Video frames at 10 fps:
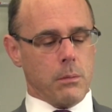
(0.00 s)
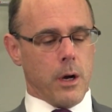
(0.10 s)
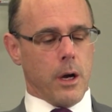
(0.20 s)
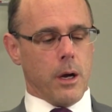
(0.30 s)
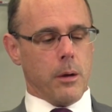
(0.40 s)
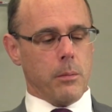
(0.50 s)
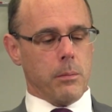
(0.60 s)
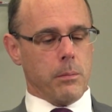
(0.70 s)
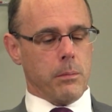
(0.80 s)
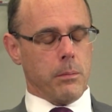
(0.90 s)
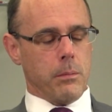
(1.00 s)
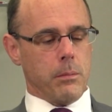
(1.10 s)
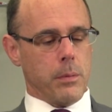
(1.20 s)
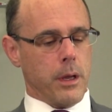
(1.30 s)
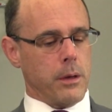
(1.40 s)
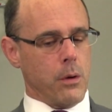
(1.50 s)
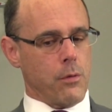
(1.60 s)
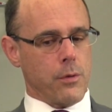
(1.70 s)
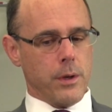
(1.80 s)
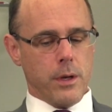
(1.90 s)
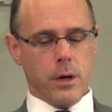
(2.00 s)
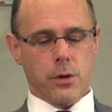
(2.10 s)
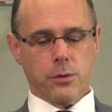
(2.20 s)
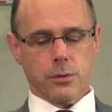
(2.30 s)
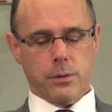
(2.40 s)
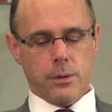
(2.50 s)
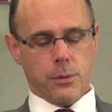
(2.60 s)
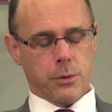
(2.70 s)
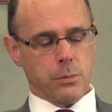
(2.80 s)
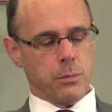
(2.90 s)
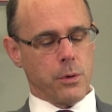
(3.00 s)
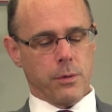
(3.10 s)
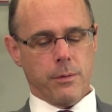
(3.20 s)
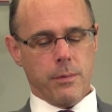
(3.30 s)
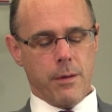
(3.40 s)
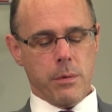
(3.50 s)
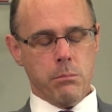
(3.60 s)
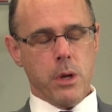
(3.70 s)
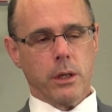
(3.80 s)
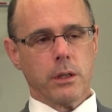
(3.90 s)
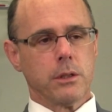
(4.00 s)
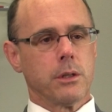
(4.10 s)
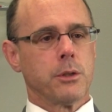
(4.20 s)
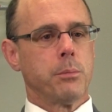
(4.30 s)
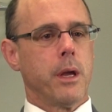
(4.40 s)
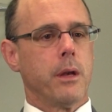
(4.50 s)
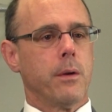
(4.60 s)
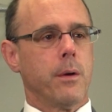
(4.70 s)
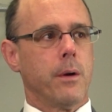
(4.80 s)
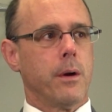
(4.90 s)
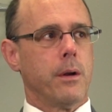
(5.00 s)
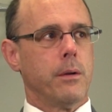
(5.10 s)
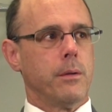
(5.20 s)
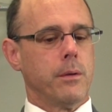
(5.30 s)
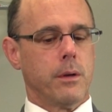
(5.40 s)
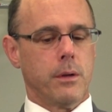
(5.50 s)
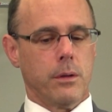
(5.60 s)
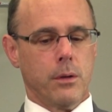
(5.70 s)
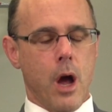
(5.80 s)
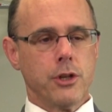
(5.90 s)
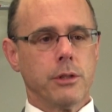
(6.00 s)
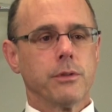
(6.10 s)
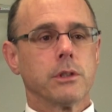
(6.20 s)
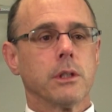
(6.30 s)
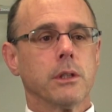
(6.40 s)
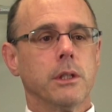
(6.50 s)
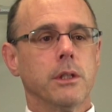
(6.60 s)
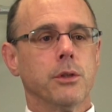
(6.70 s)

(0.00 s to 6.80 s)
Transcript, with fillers: Um, but over the years, there was there have been millions spent on the lodging facility.